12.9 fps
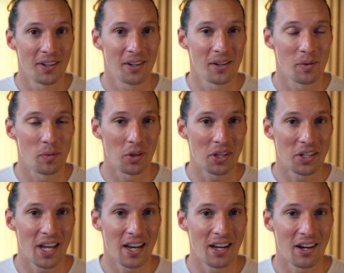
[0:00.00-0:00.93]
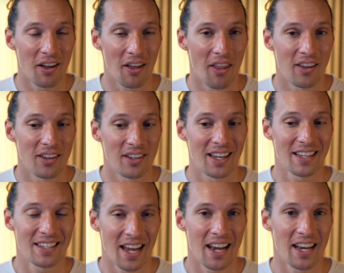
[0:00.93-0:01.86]
really
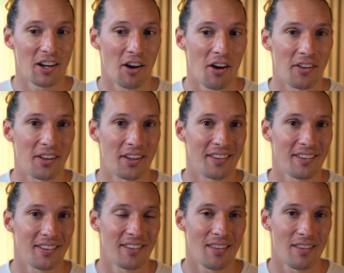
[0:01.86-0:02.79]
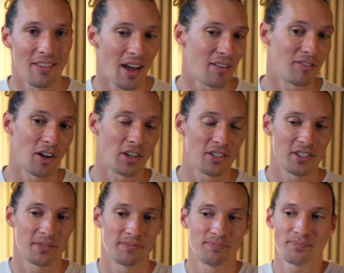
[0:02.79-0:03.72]
exciting on that front.
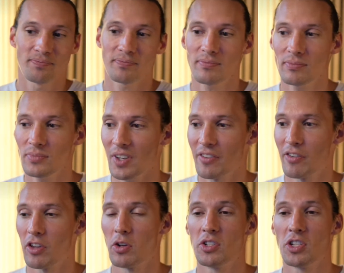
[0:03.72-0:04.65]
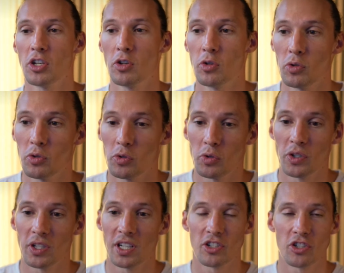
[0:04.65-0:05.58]
For those of you who
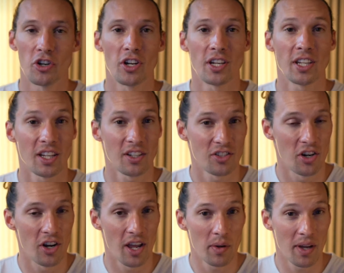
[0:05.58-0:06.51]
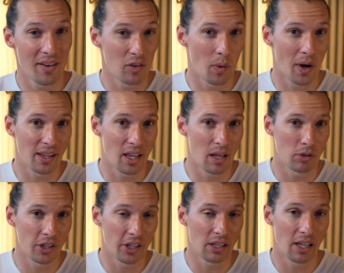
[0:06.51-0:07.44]
didn't turn in yesterday, we have the white
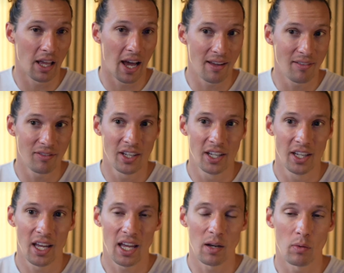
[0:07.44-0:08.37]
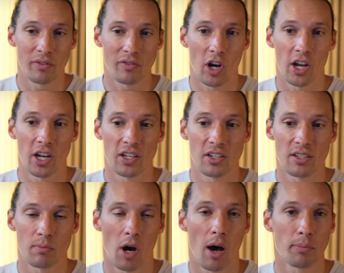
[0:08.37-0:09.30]
labeling live, and we've gone into
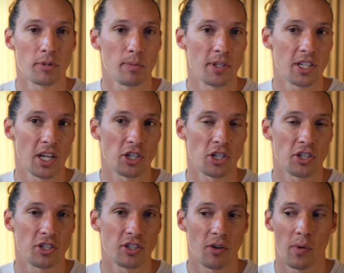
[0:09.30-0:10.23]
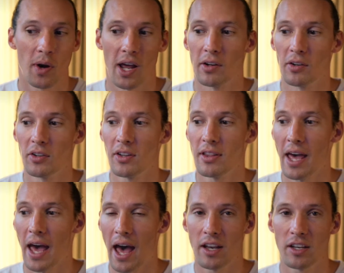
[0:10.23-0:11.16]
some optimizations around
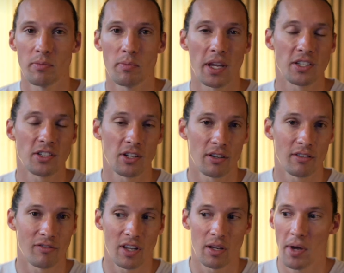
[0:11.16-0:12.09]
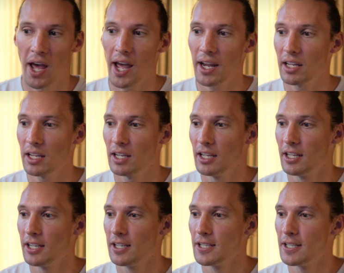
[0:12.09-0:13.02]
that based on feedback.
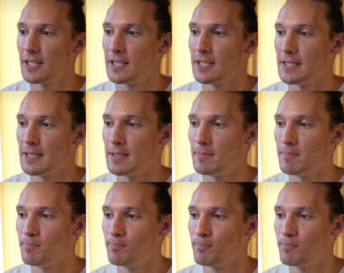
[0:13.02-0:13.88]
Um,